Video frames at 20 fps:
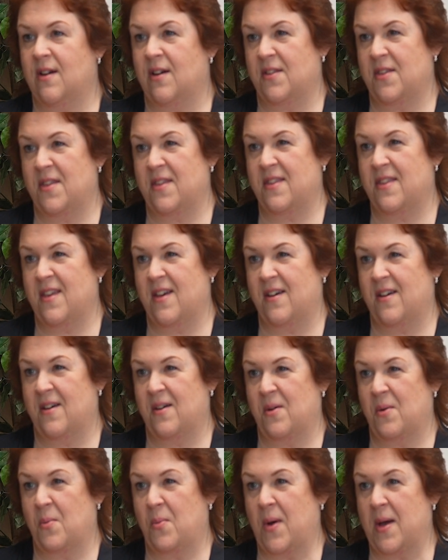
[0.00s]
on
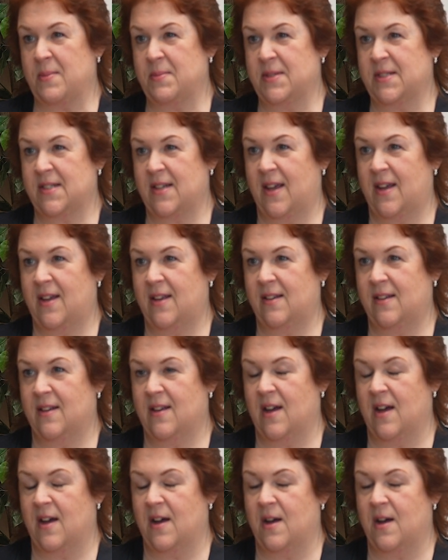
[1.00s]
the website,